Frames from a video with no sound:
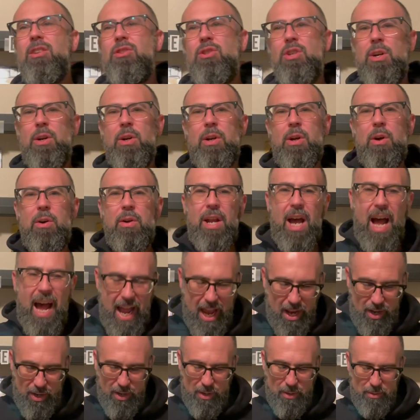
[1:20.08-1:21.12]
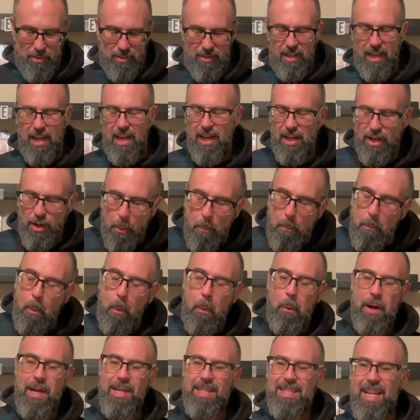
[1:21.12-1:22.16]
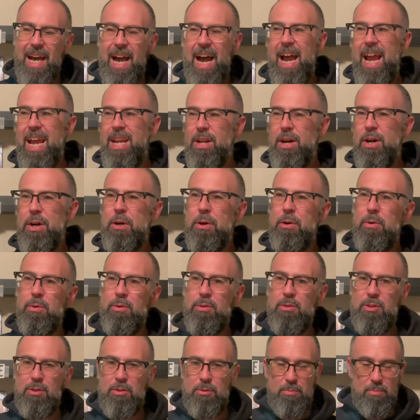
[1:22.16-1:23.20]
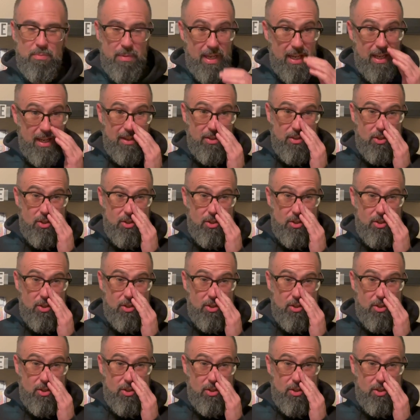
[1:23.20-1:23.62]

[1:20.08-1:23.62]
and Joe are going to Idaho, Sand Point, Idaho, to meet